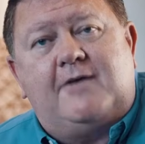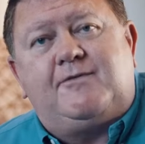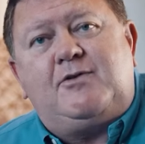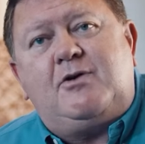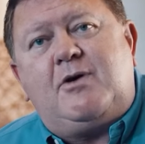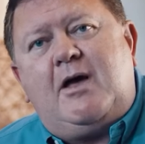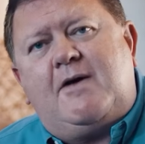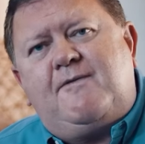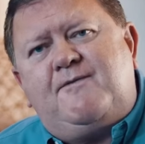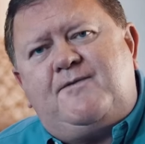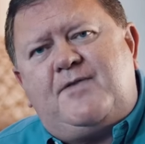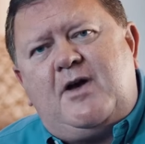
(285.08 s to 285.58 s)
If
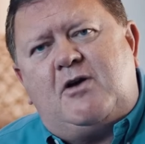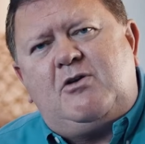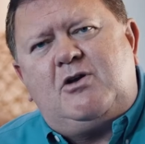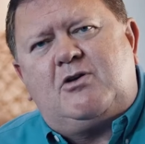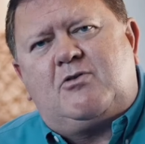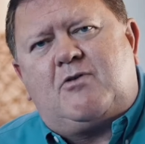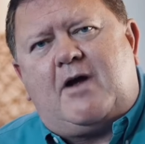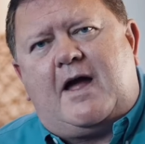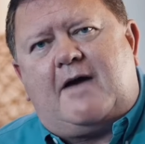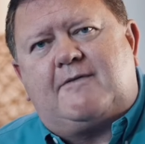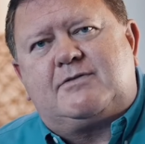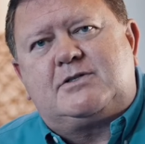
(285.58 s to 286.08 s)
you have
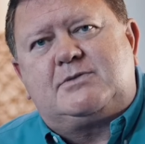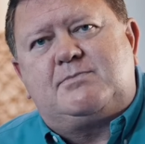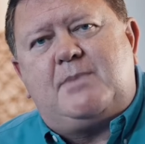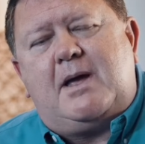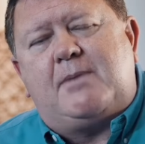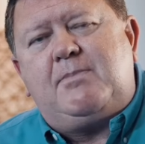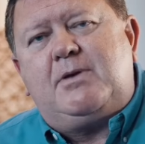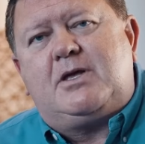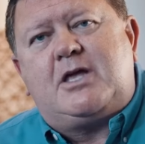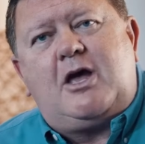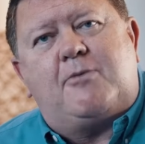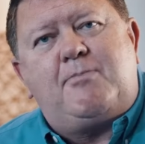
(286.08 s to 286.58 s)
photographs,
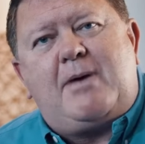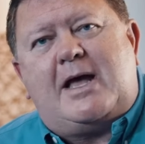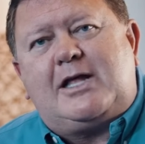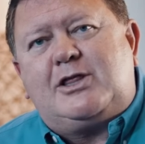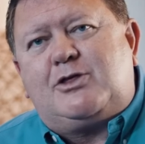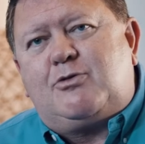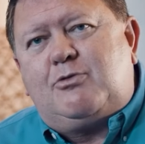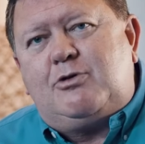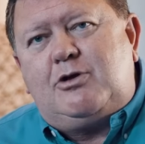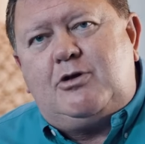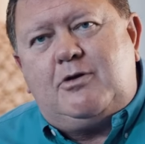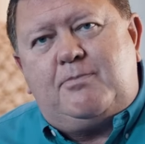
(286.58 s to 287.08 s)
maybe go
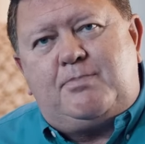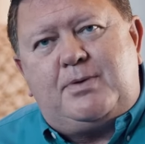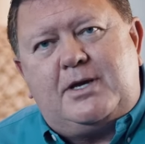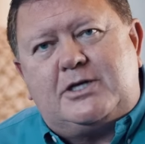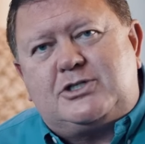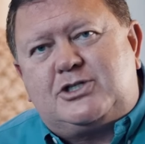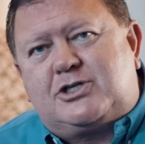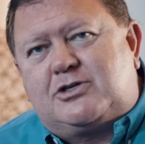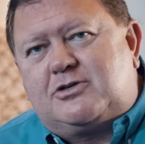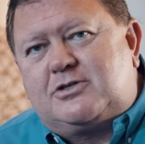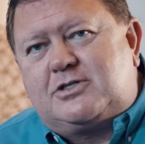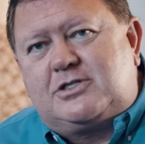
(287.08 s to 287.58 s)
back through your
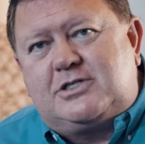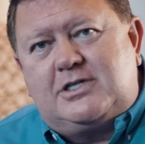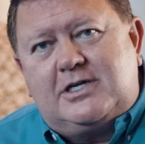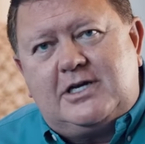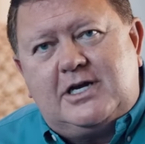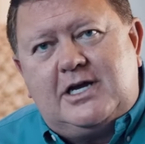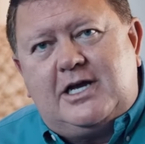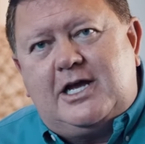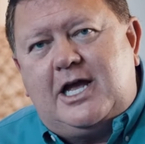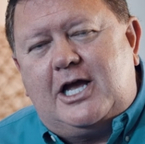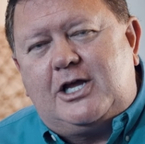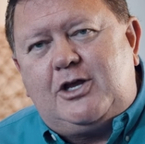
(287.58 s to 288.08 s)
pictures
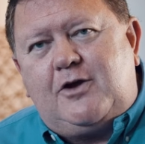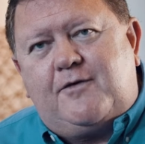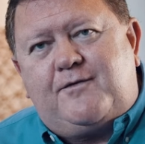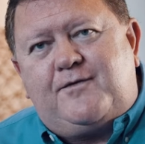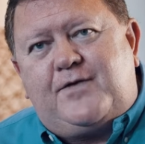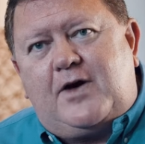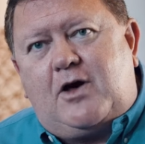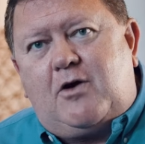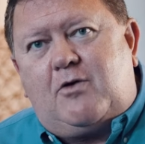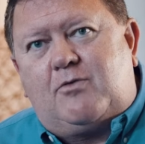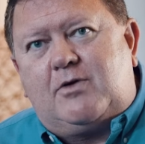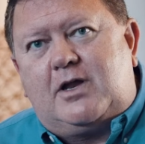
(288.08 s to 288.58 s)
in your
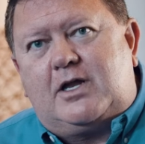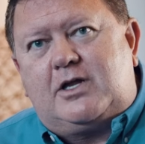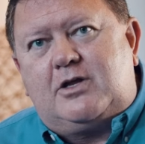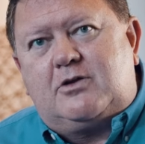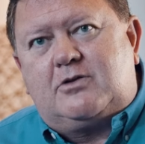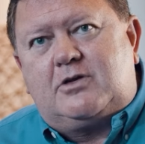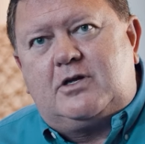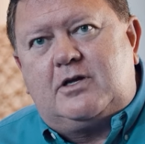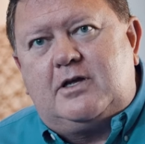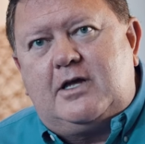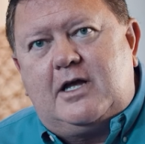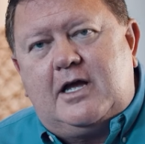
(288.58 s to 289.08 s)
phone
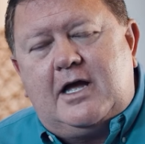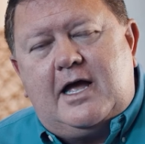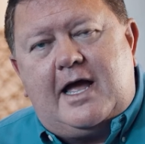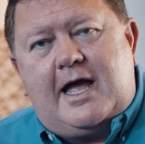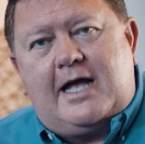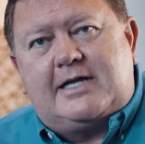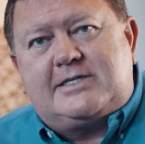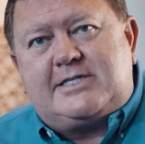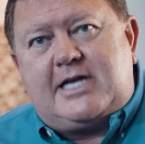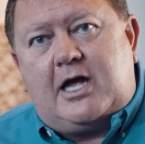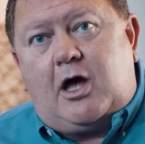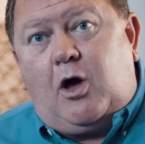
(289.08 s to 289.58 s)

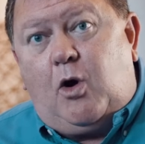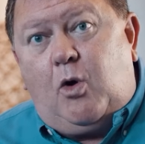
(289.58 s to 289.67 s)
and say,